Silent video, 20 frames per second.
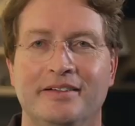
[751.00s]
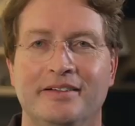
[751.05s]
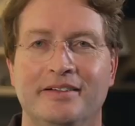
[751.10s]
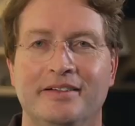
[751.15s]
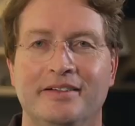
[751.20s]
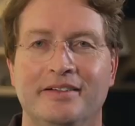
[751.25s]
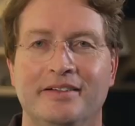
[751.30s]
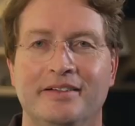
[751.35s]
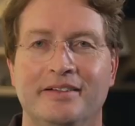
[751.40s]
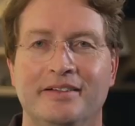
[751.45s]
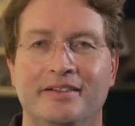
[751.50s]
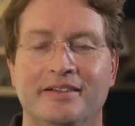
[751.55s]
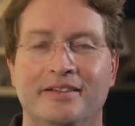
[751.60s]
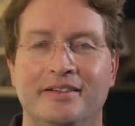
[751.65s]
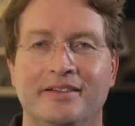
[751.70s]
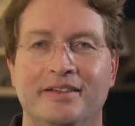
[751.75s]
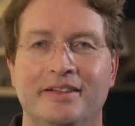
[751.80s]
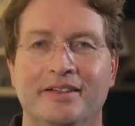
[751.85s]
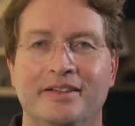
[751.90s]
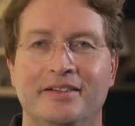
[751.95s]

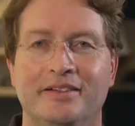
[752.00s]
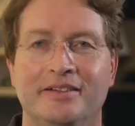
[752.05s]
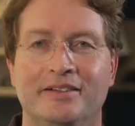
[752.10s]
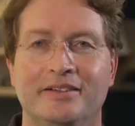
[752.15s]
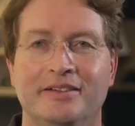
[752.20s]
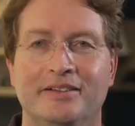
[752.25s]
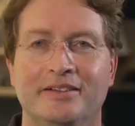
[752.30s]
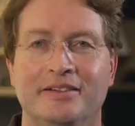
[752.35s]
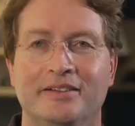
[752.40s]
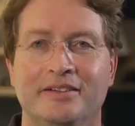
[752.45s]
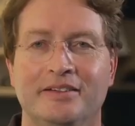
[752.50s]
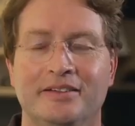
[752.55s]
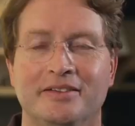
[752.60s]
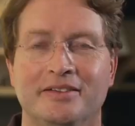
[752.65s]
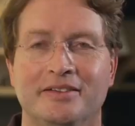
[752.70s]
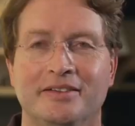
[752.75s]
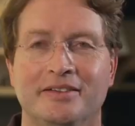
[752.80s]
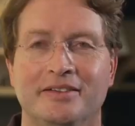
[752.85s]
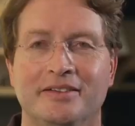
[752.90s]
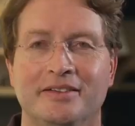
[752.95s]

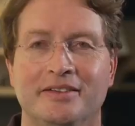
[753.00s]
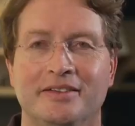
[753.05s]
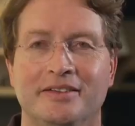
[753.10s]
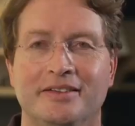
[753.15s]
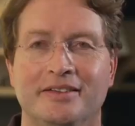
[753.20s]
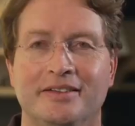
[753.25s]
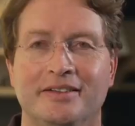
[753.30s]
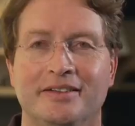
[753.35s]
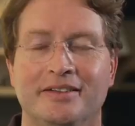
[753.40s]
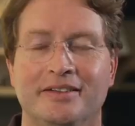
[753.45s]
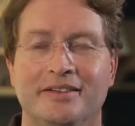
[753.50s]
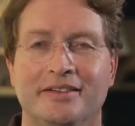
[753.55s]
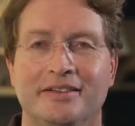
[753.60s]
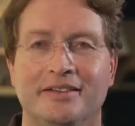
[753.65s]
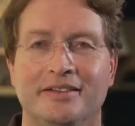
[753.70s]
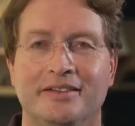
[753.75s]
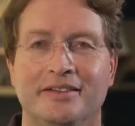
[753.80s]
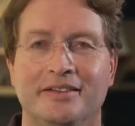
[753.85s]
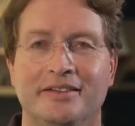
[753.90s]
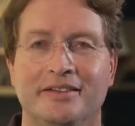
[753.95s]

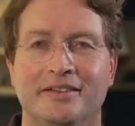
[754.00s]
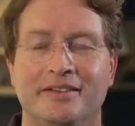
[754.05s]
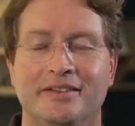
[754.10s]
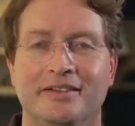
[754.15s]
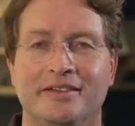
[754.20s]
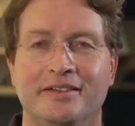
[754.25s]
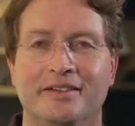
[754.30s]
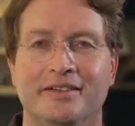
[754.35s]
No words are spoken by the person on screen.